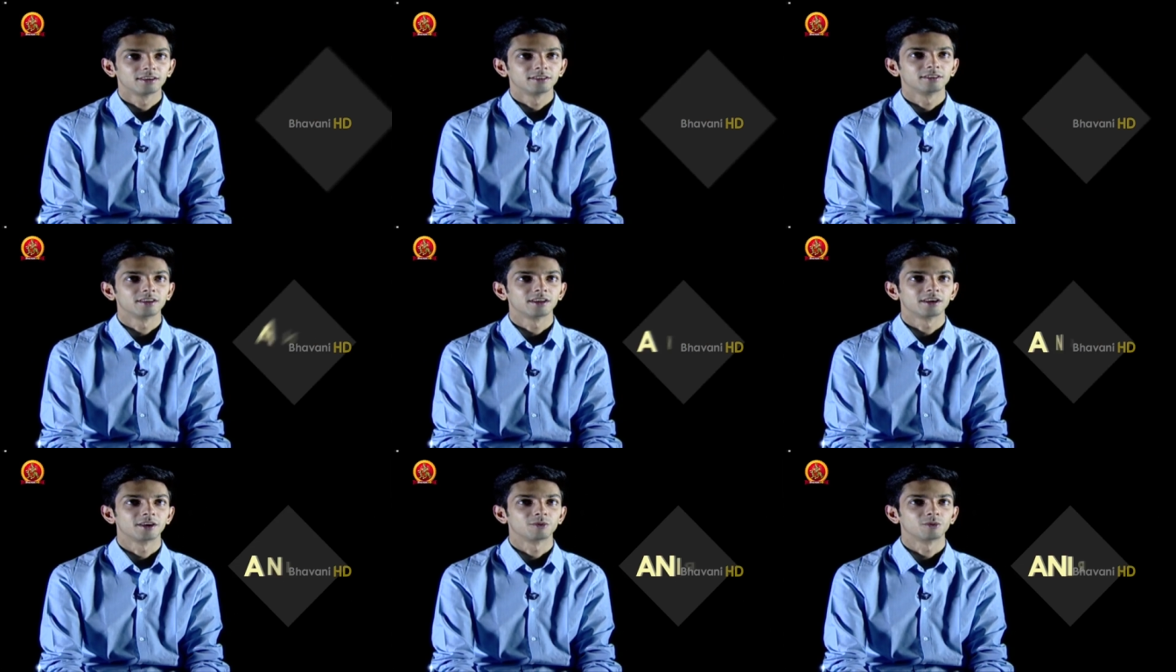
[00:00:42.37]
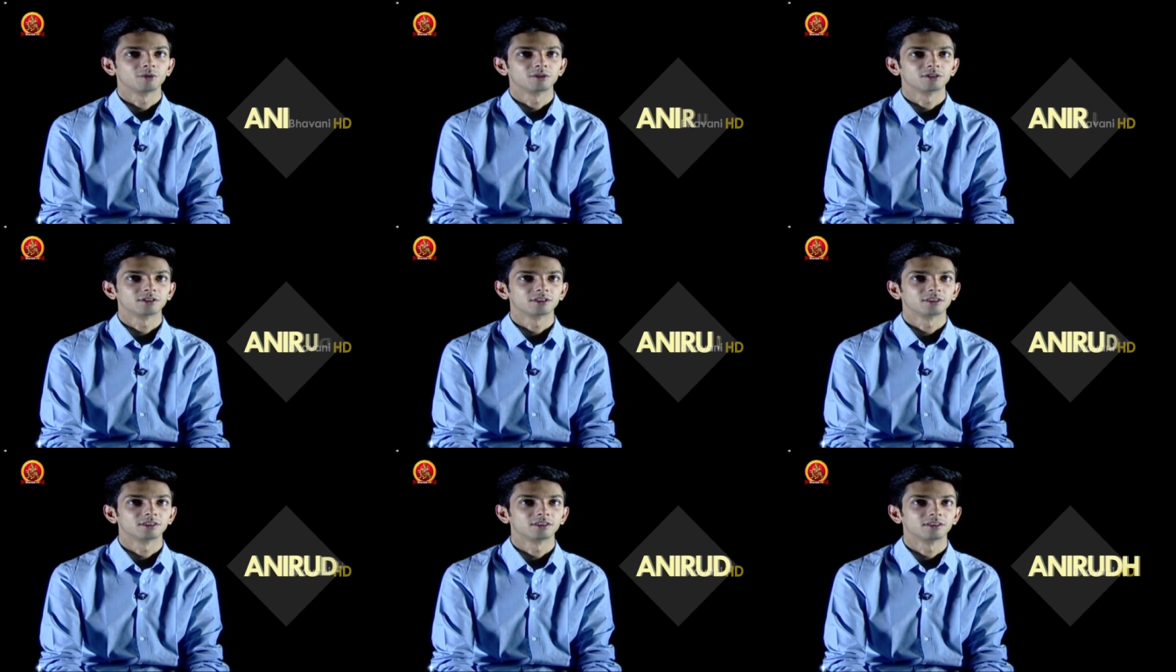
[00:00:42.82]
then it
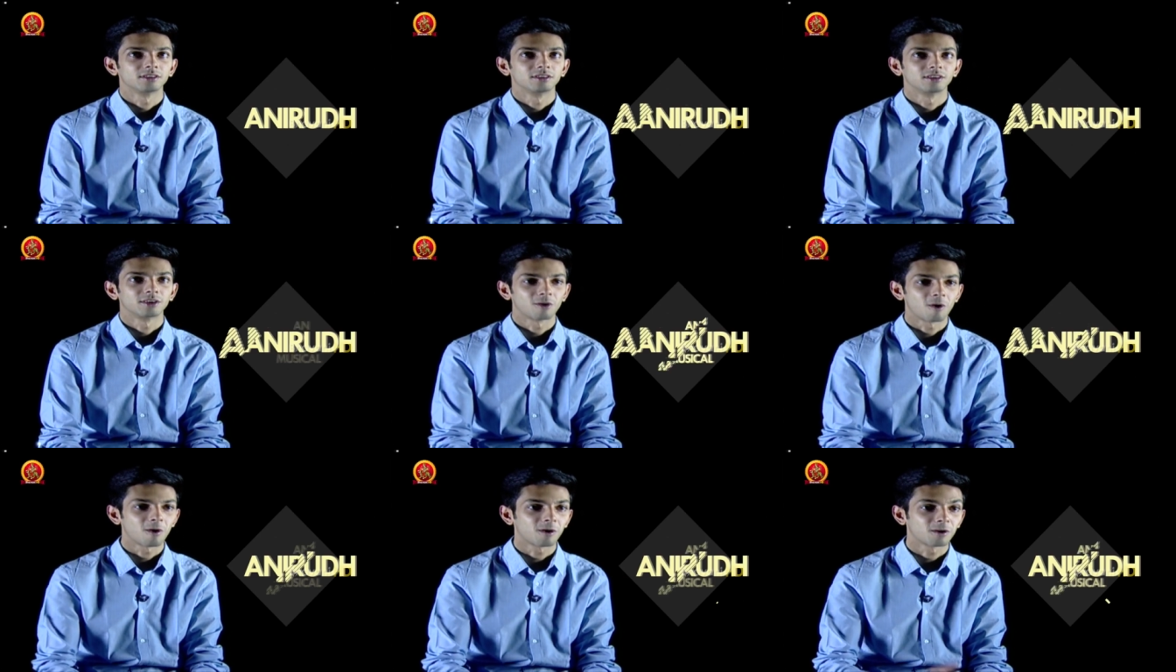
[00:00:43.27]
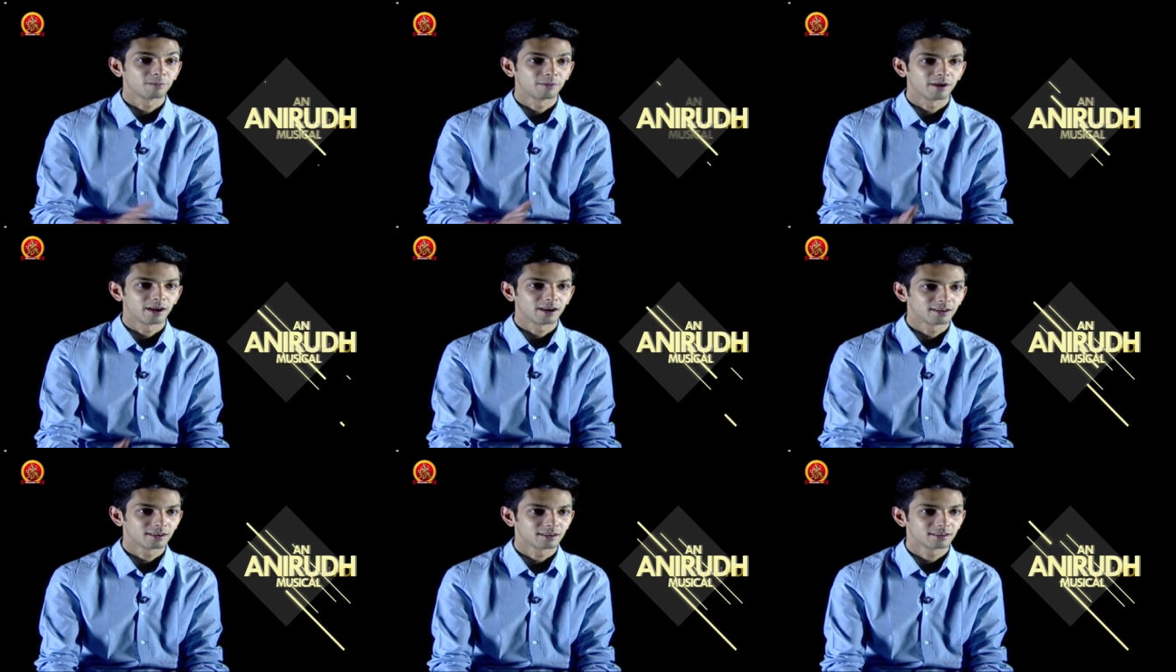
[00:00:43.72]
was a rock
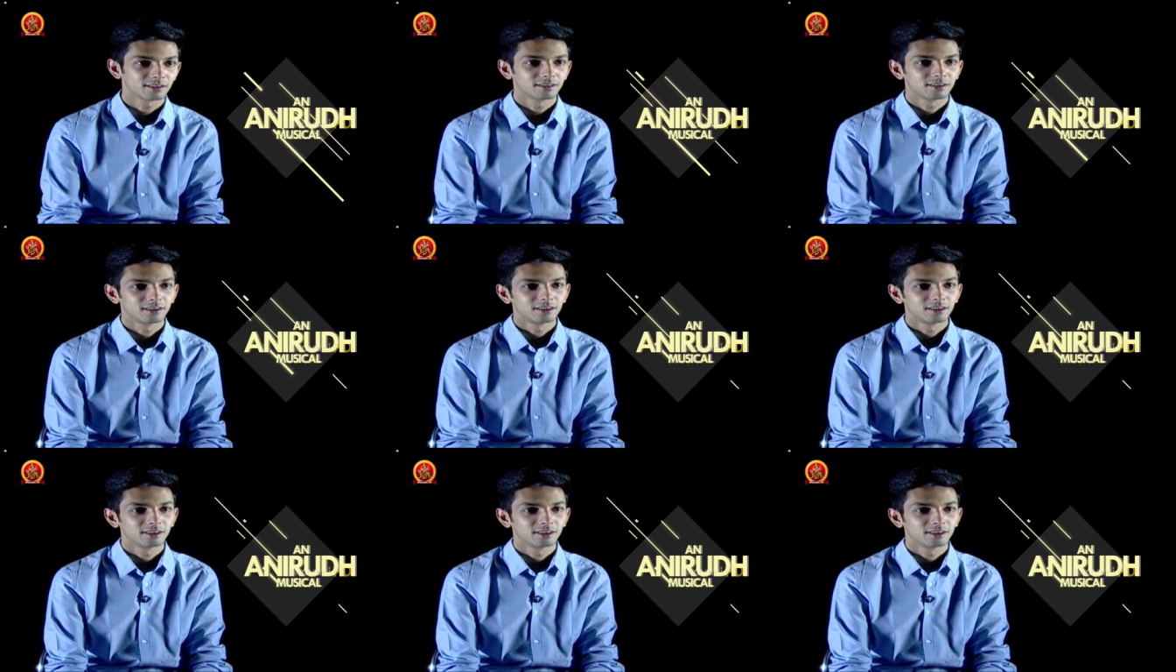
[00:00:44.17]
band,